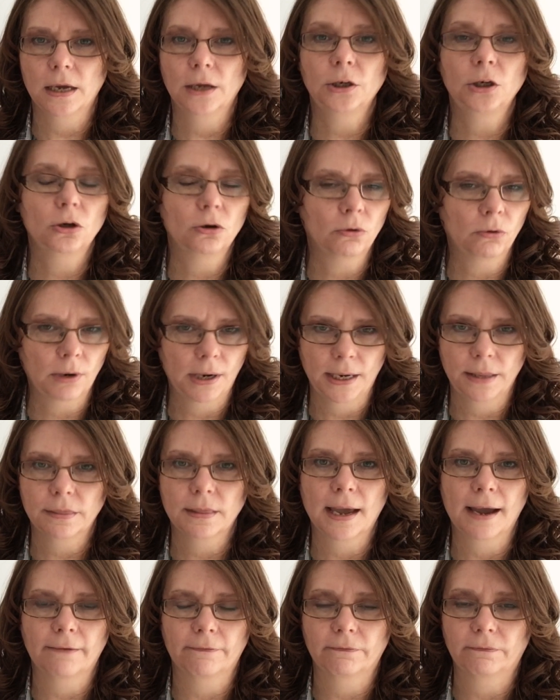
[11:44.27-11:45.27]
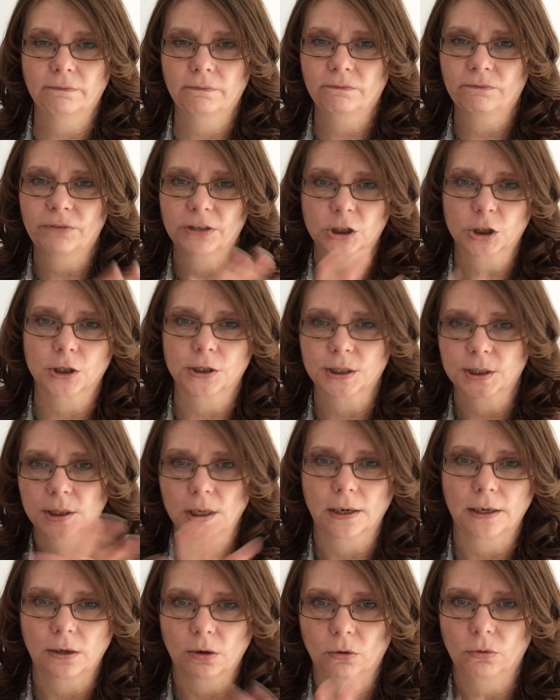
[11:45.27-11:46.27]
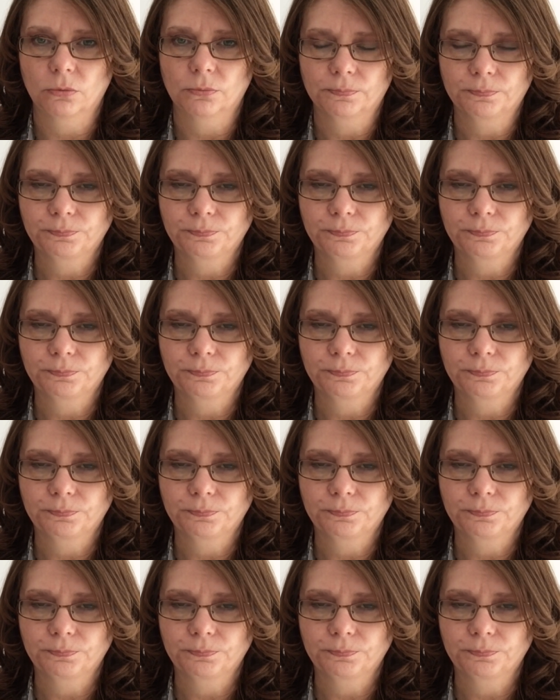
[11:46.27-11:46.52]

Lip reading: And you're in that vicious cycle.